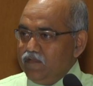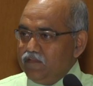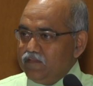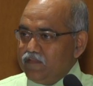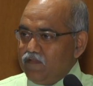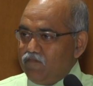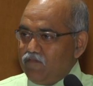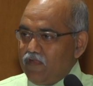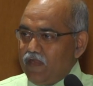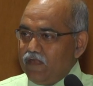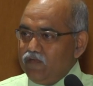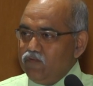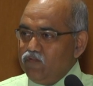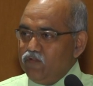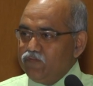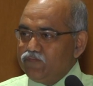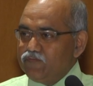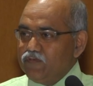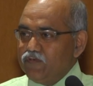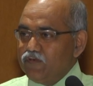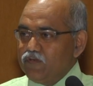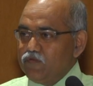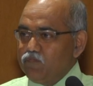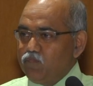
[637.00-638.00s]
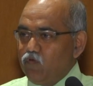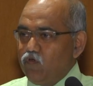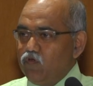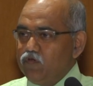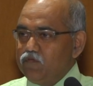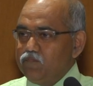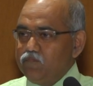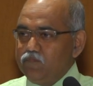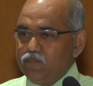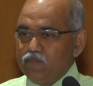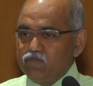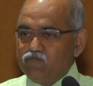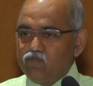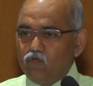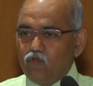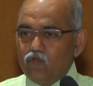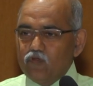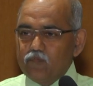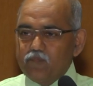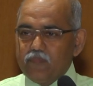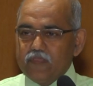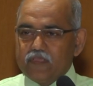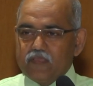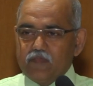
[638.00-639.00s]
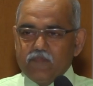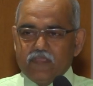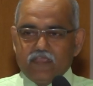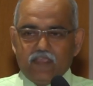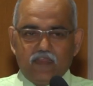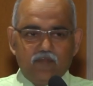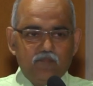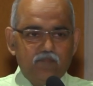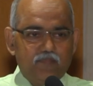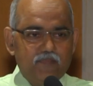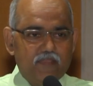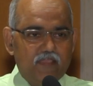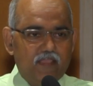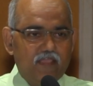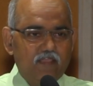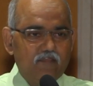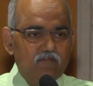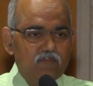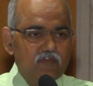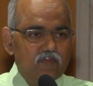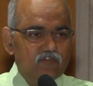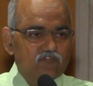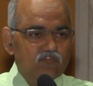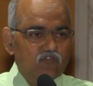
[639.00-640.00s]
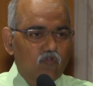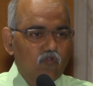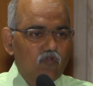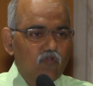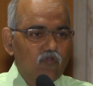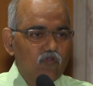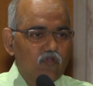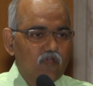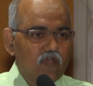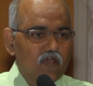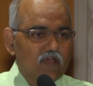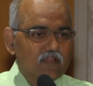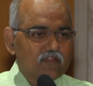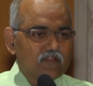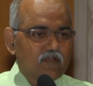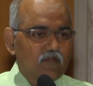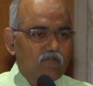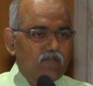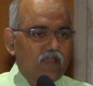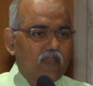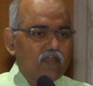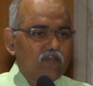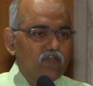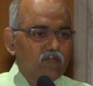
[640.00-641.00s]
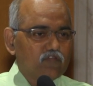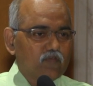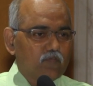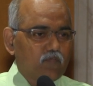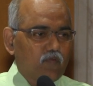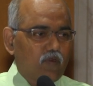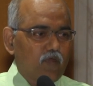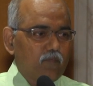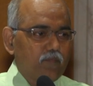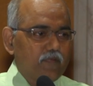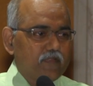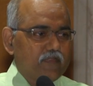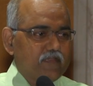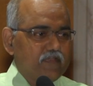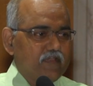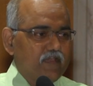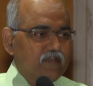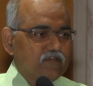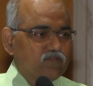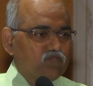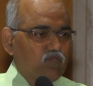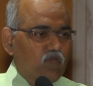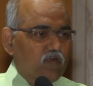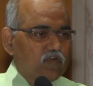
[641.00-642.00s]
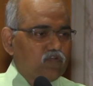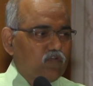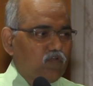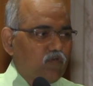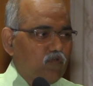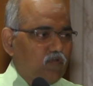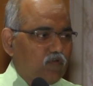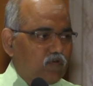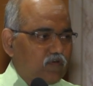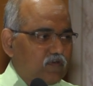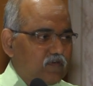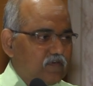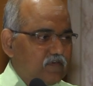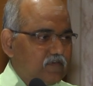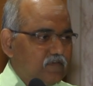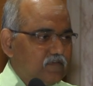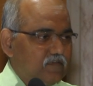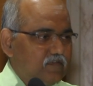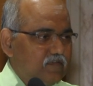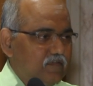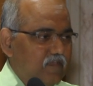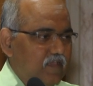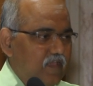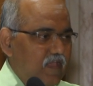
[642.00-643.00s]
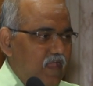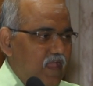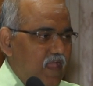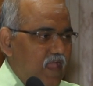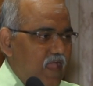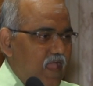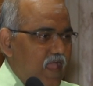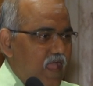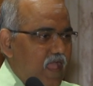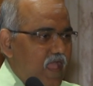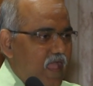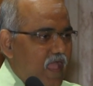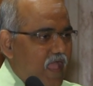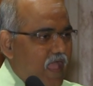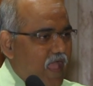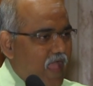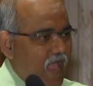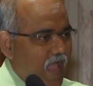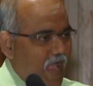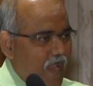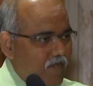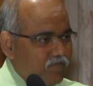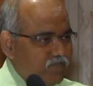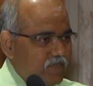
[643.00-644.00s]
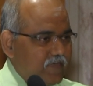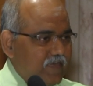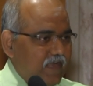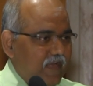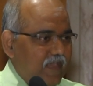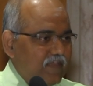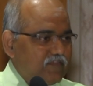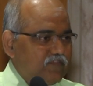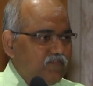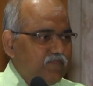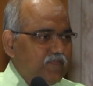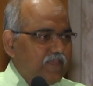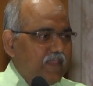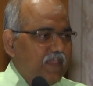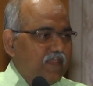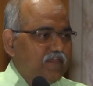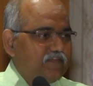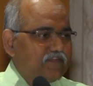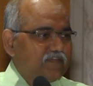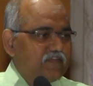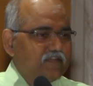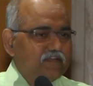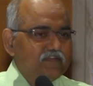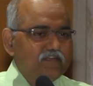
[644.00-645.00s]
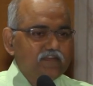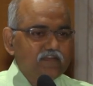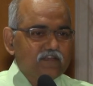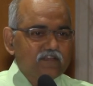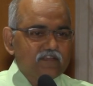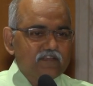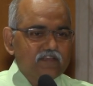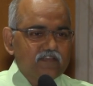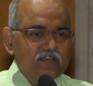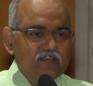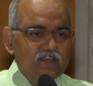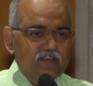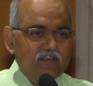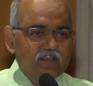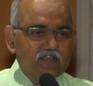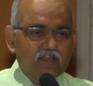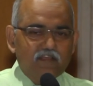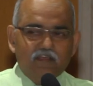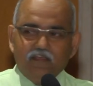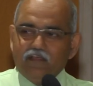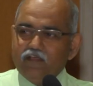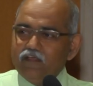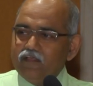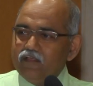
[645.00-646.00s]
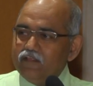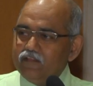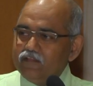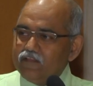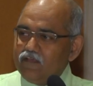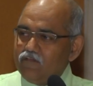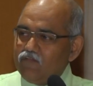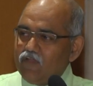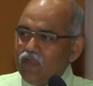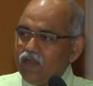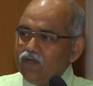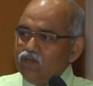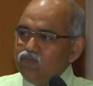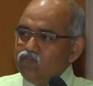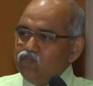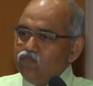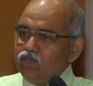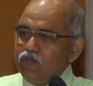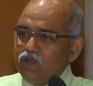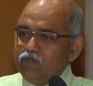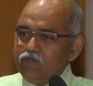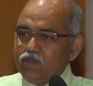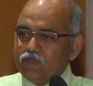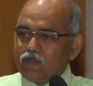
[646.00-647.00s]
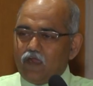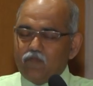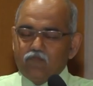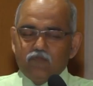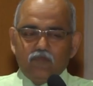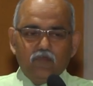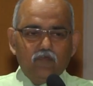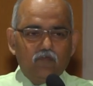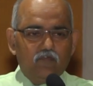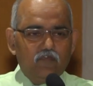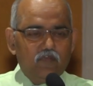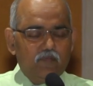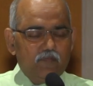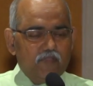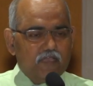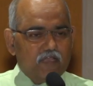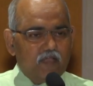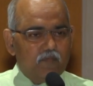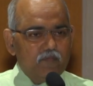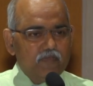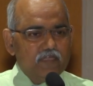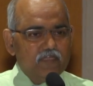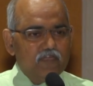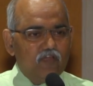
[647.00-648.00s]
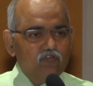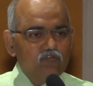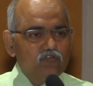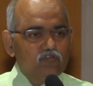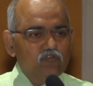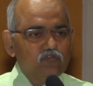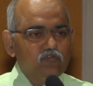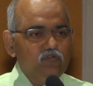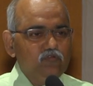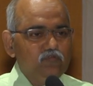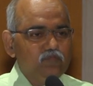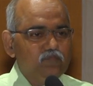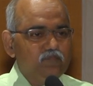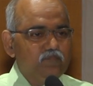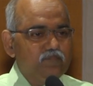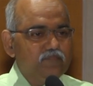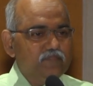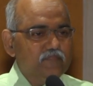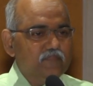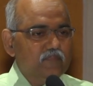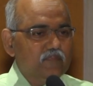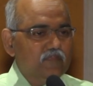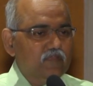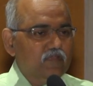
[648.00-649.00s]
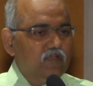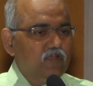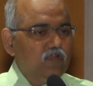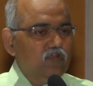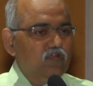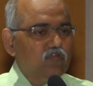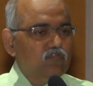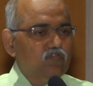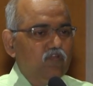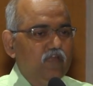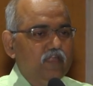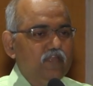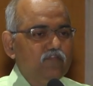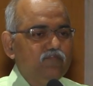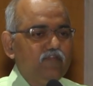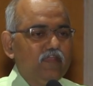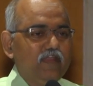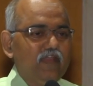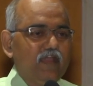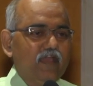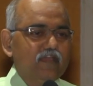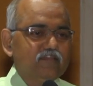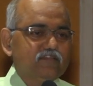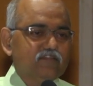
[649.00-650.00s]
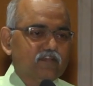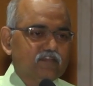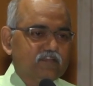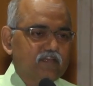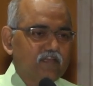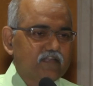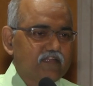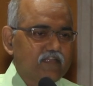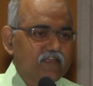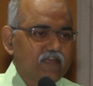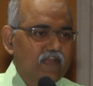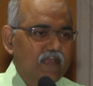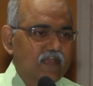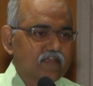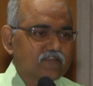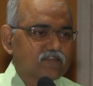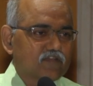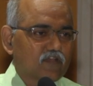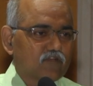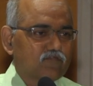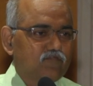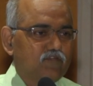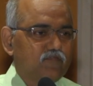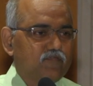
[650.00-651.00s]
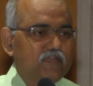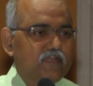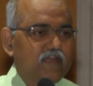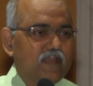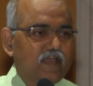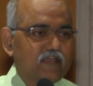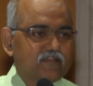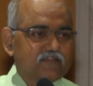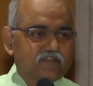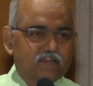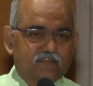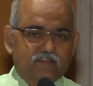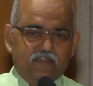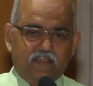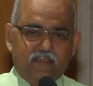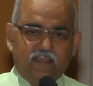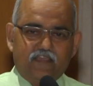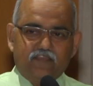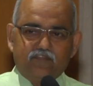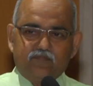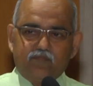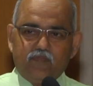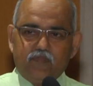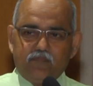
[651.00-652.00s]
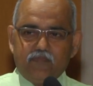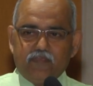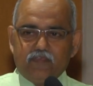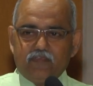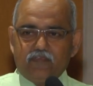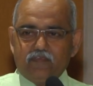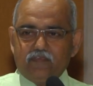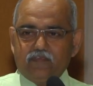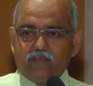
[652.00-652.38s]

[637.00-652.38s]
The valuation report before becoming NPA will show the value of the property as 1 crore. After classification, the value will be coming down to 25 lakhs or 30 lakhs or 50 lakhs as the case may be.